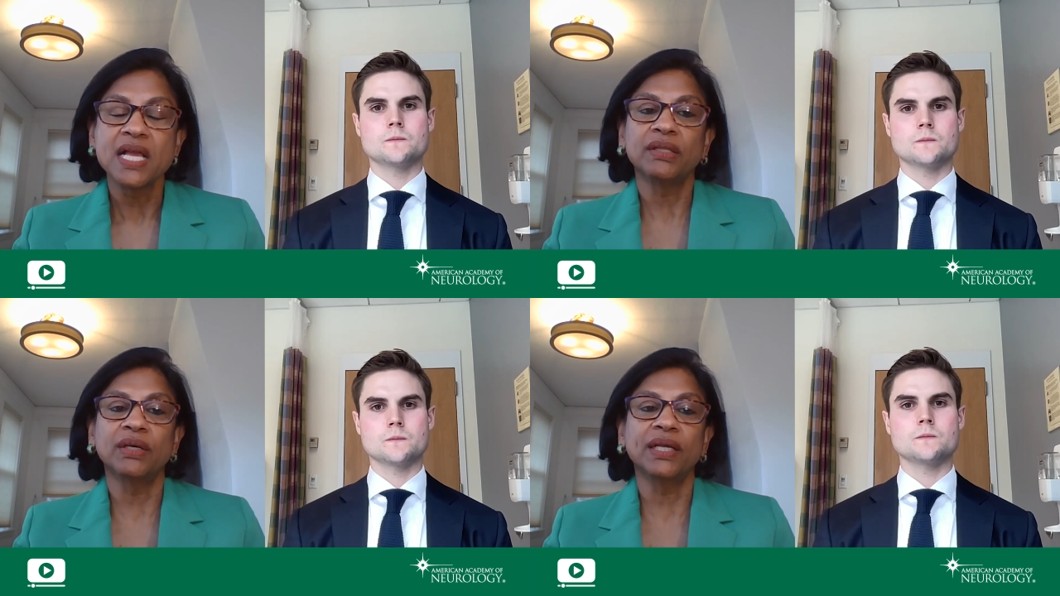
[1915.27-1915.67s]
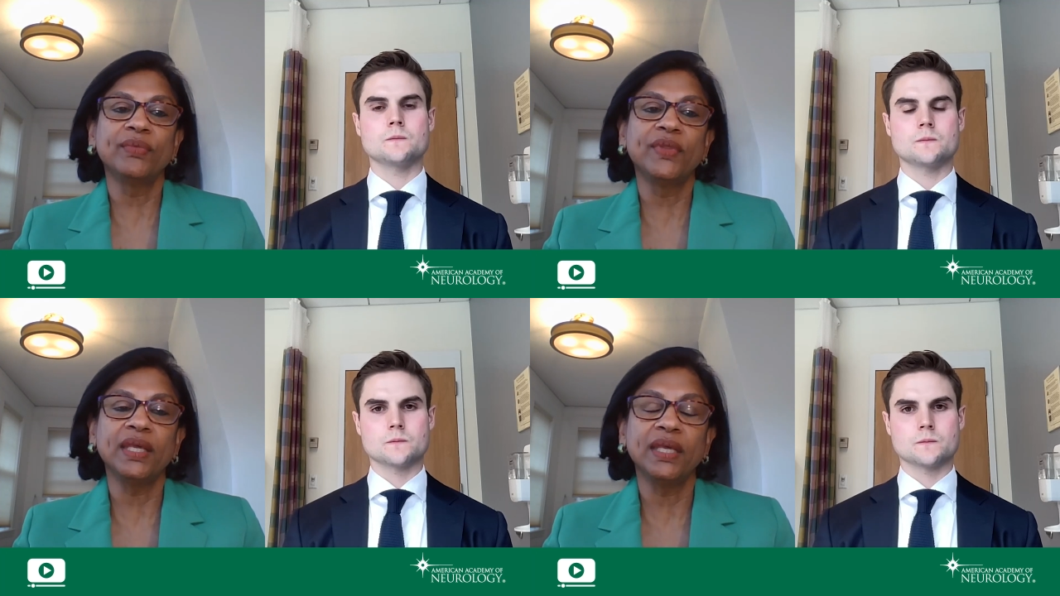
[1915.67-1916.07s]
Speaker 1: the,
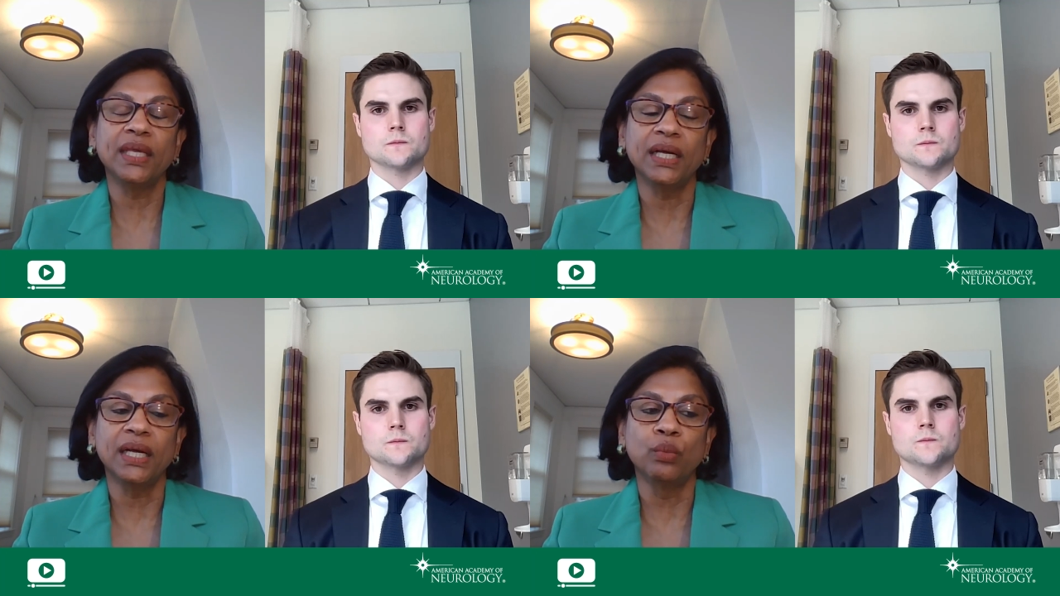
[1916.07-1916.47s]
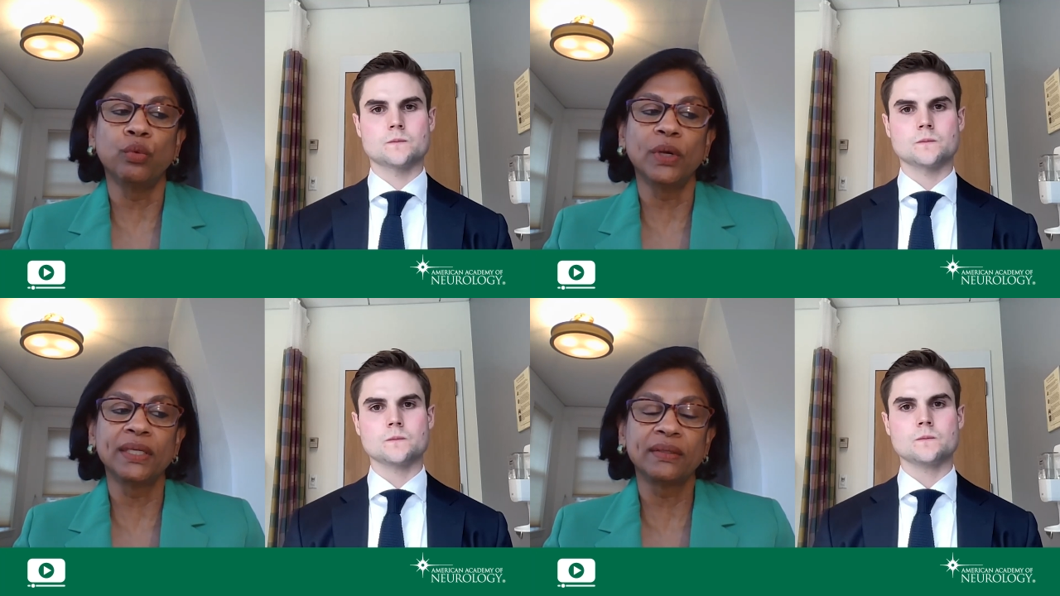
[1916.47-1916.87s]
the, uh,
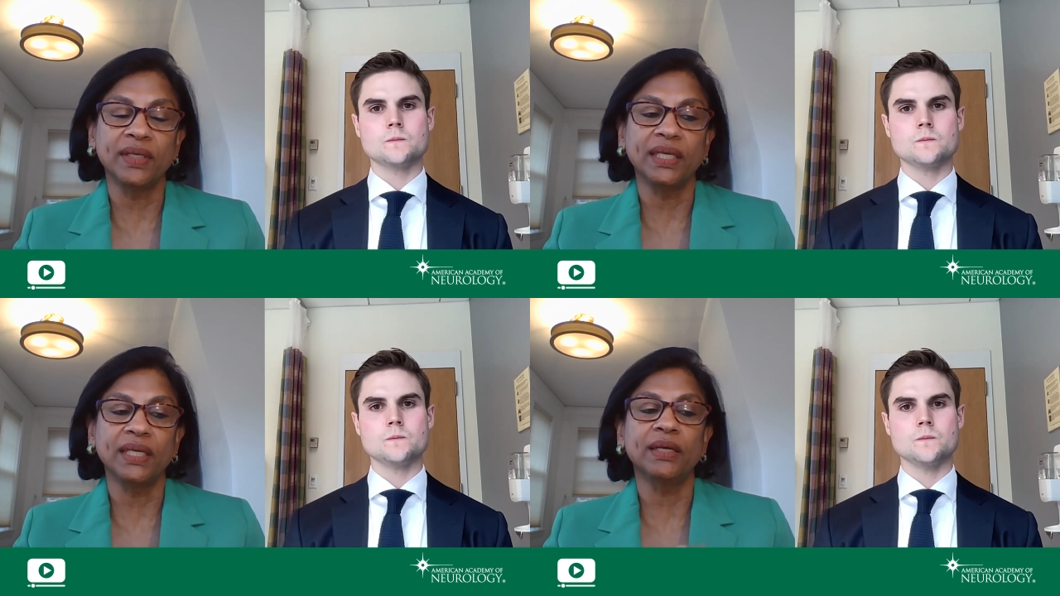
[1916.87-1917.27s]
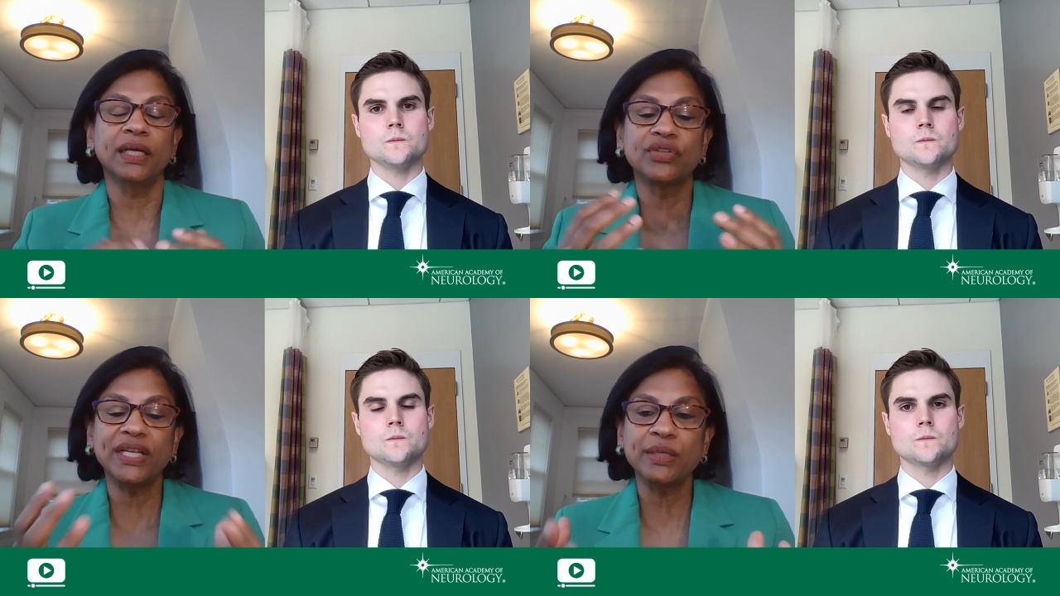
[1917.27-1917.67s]
were the uh,
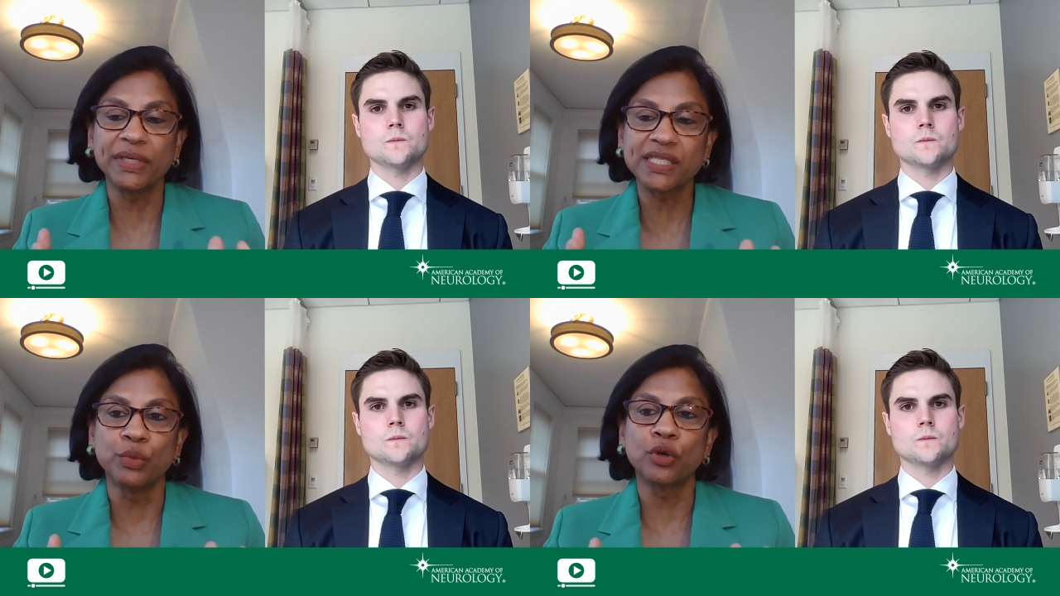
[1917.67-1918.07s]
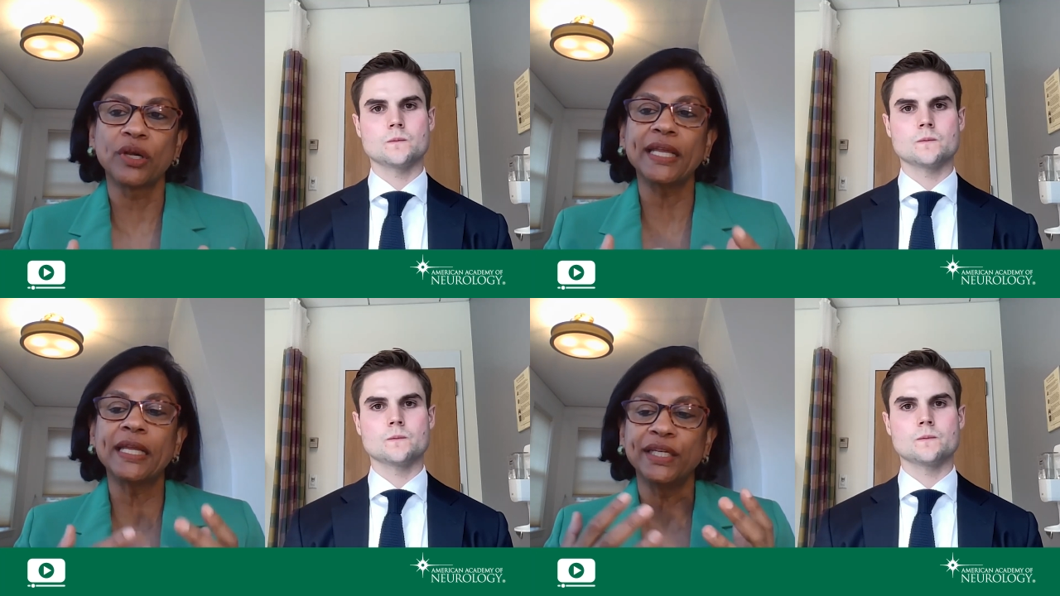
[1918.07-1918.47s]
treatments more
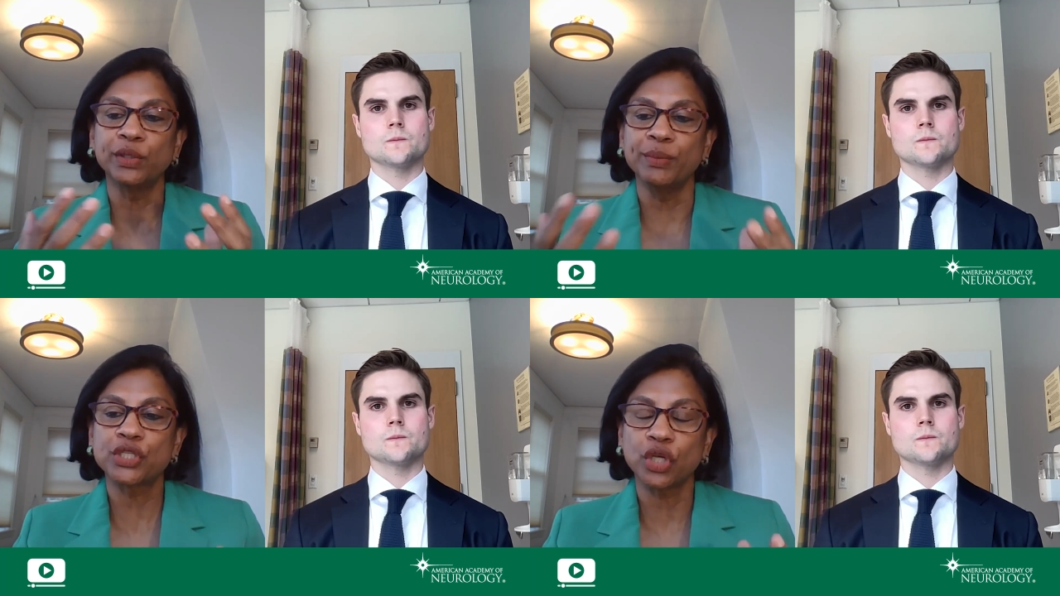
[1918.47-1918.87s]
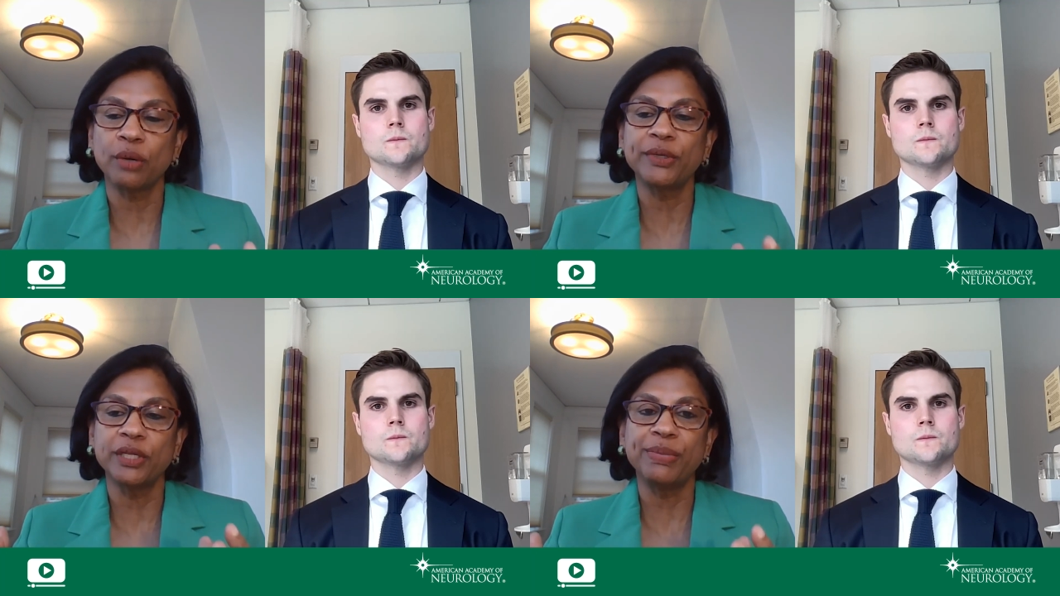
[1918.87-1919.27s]
likely to be
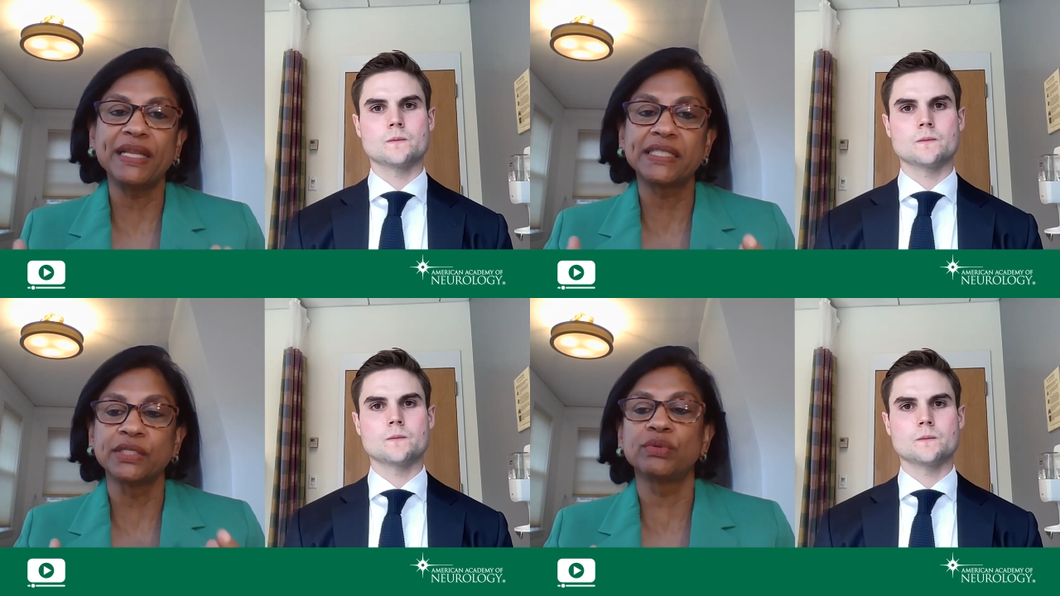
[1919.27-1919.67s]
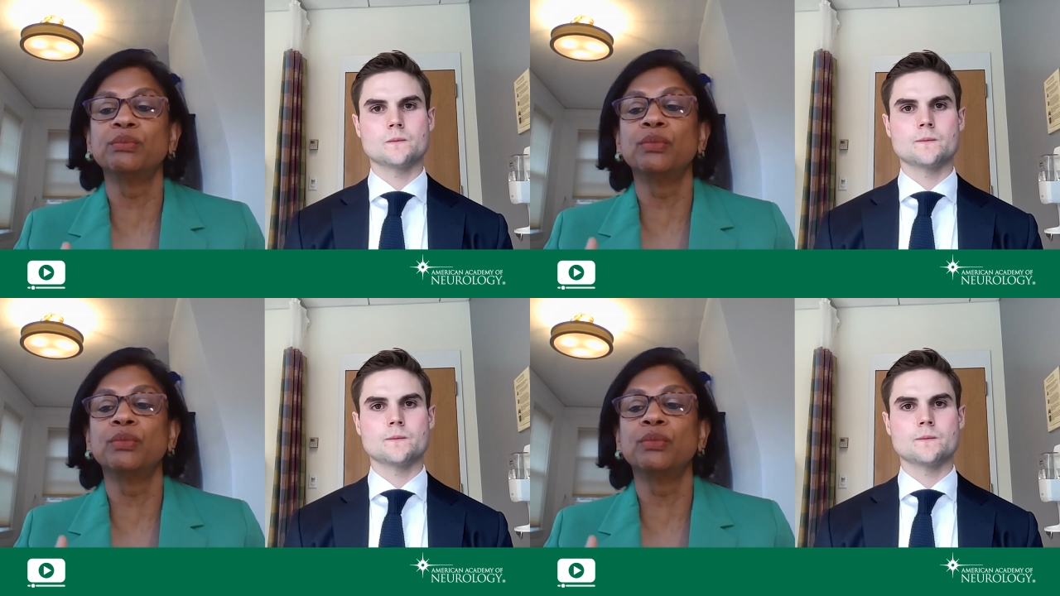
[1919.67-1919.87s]
stopped in patients with